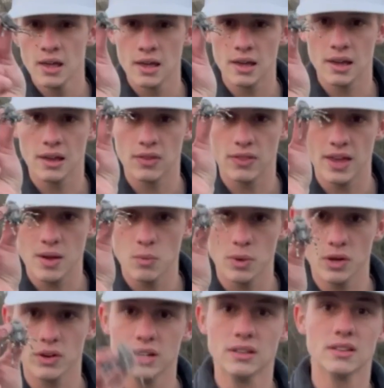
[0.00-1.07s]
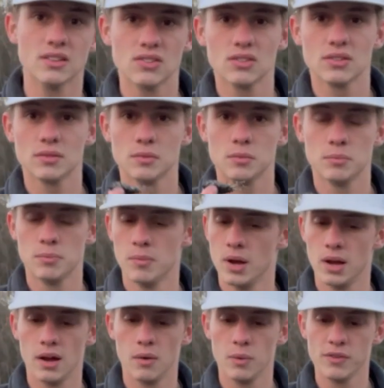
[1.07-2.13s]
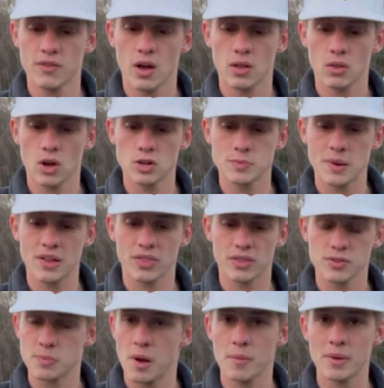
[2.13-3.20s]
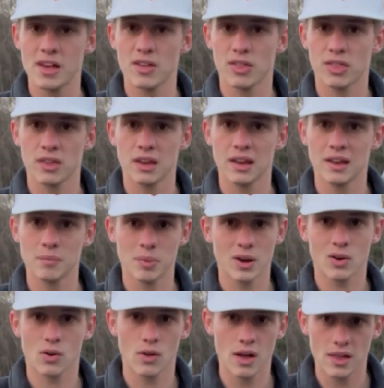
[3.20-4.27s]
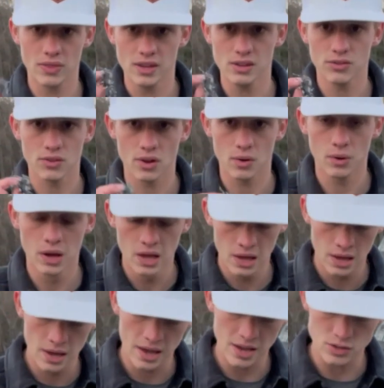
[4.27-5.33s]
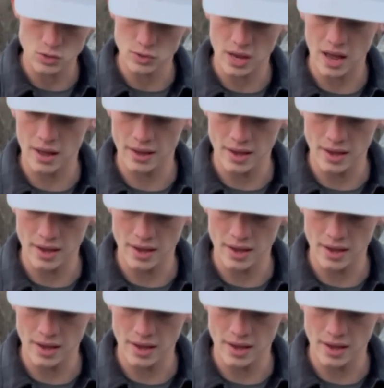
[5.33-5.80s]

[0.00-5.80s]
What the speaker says: and they will eat this. We've caught largemouth, smallmouth, and pickerel on these. So Andrew's got